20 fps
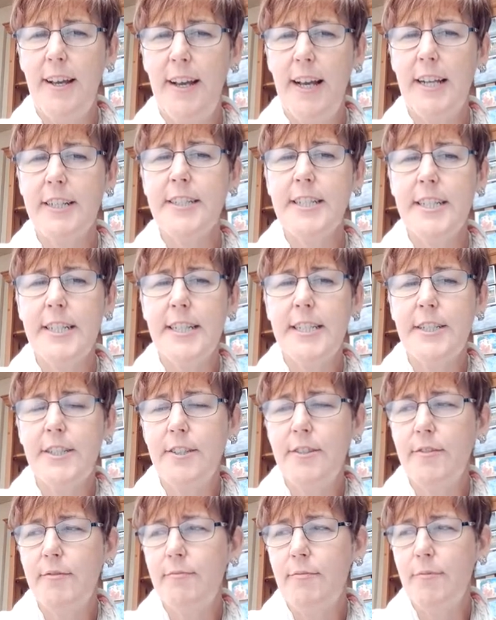actually
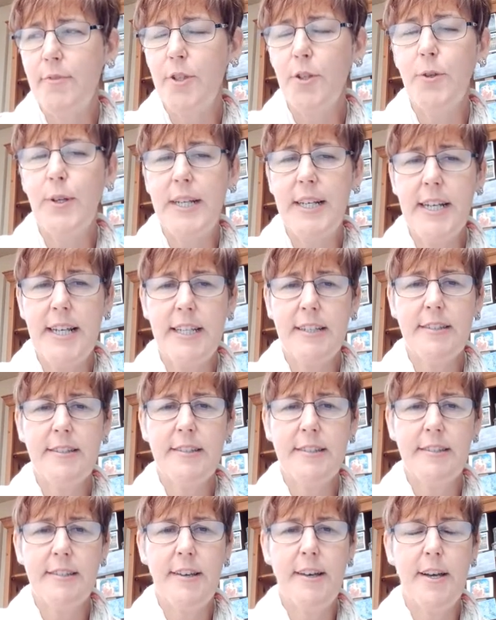doing
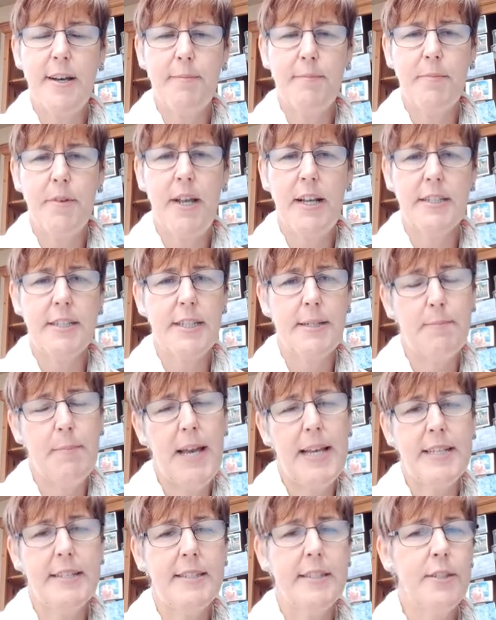it, actually
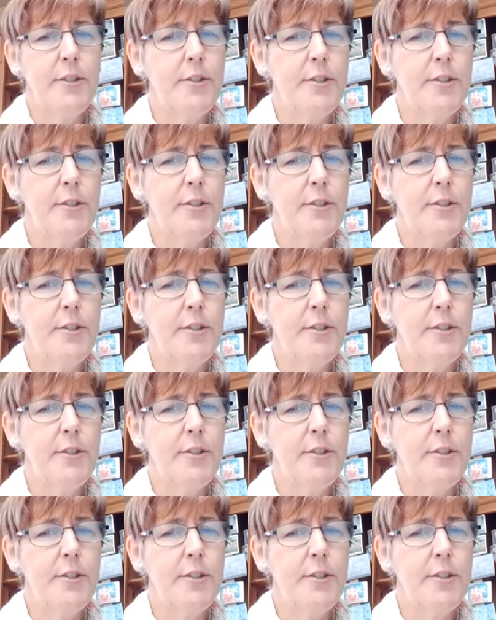painting.